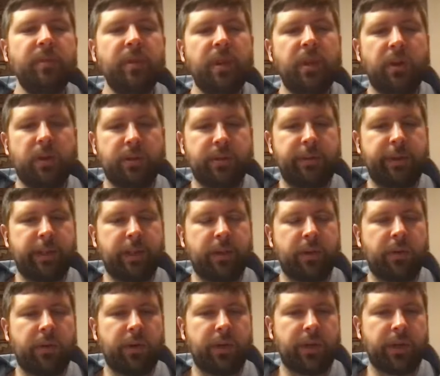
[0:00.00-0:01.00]
You are to make the
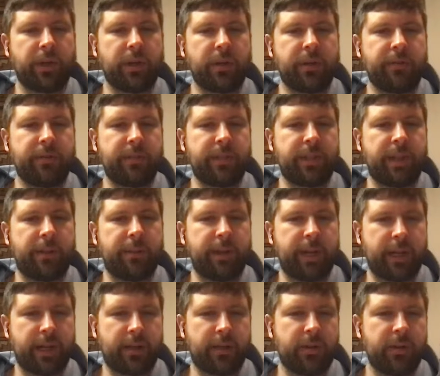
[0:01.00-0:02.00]
courtyard of the
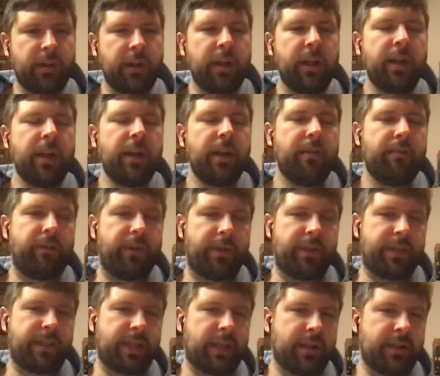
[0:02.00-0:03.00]
tabernacle. For
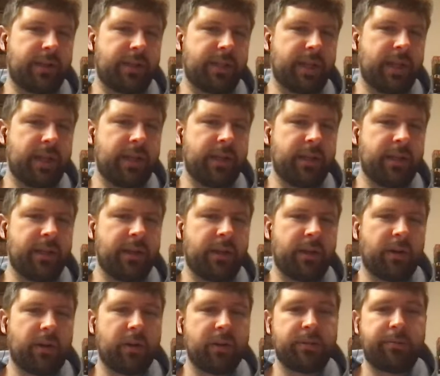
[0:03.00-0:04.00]
the south side,
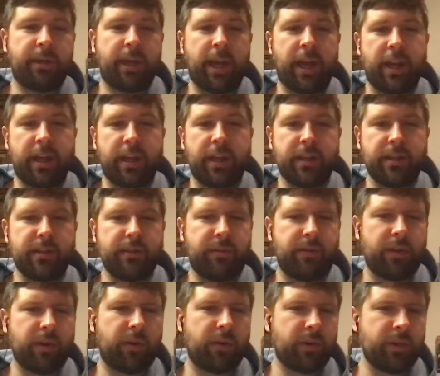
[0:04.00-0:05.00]
there are to be hangings
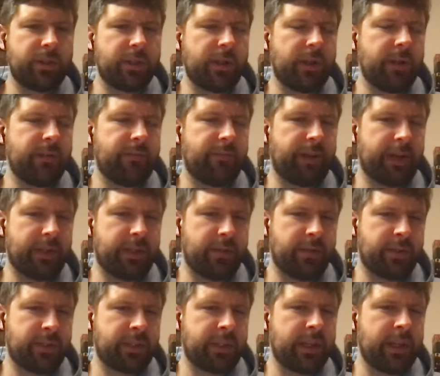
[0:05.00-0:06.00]
for the courtyard of fine
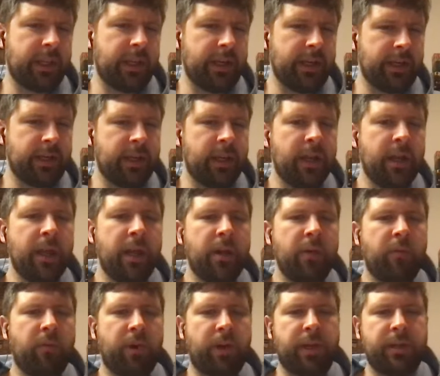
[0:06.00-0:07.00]
twisted linen,
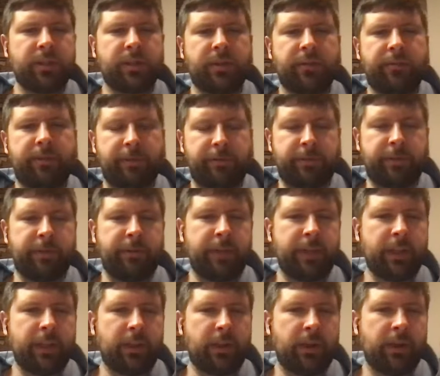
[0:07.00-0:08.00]
150
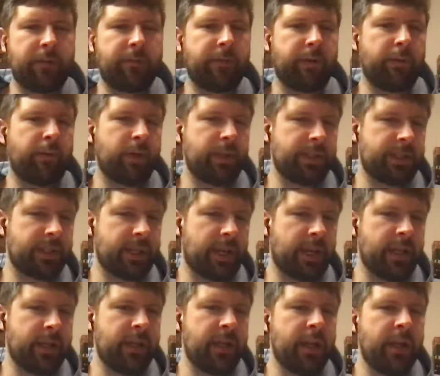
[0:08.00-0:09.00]
feet long for one
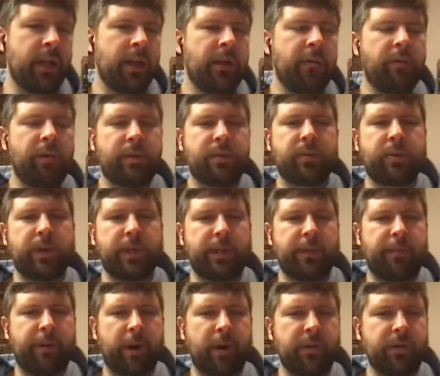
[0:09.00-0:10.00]
side, with 20
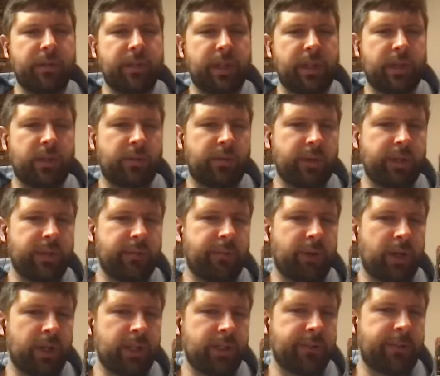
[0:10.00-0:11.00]
posts and their 20
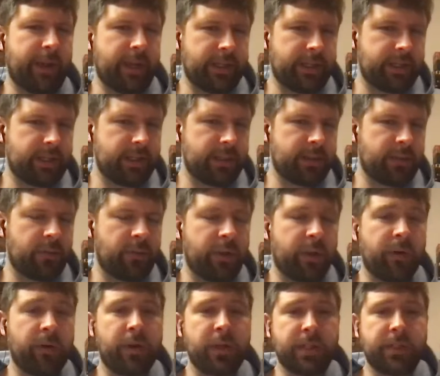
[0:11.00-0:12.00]
bronze bases, with
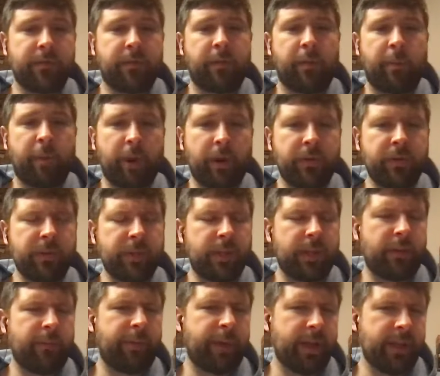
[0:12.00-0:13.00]
the hooks of the posts and
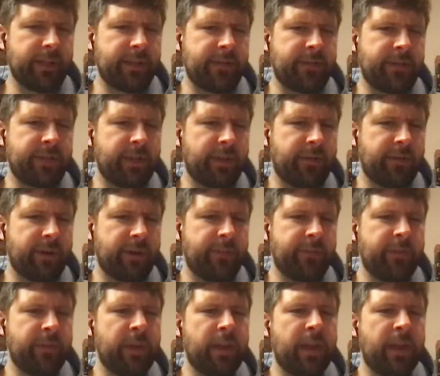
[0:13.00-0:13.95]
their bands of silver.